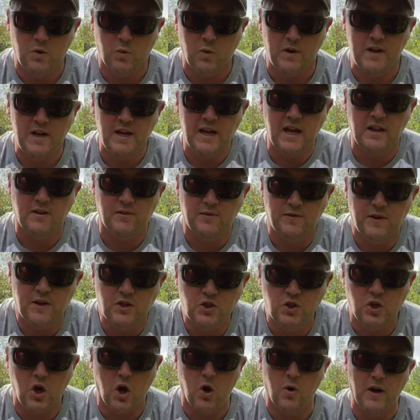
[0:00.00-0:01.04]
When you get the fish
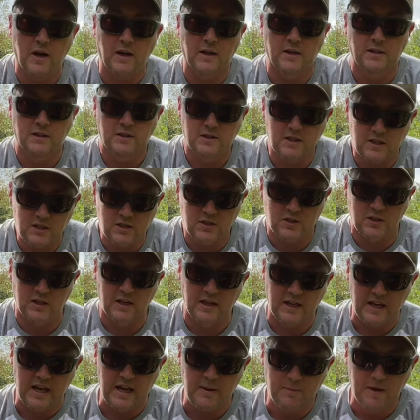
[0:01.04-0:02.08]
going, just
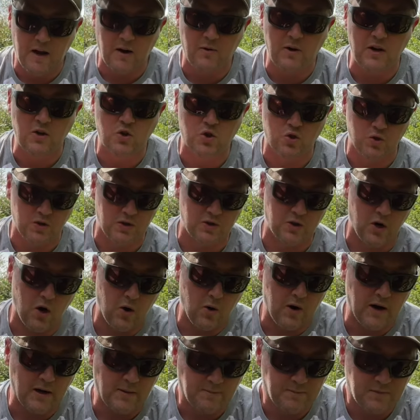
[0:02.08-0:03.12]
keep their interest
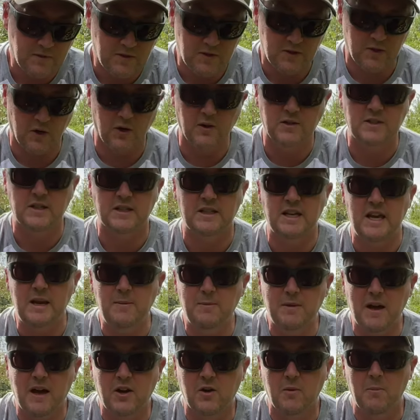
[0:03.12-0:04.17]
going. So just keep
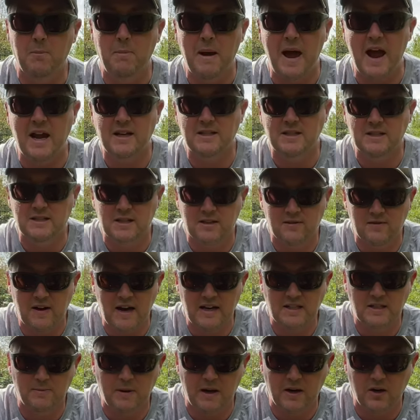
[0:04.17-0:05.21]
that competitive
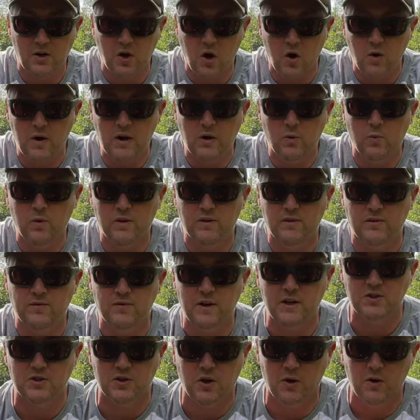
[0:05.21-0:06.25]
aspect going with the
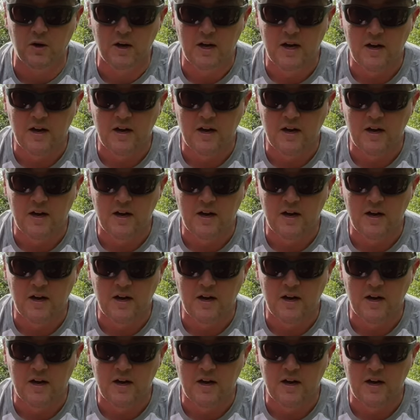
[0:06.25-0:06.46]
fish. So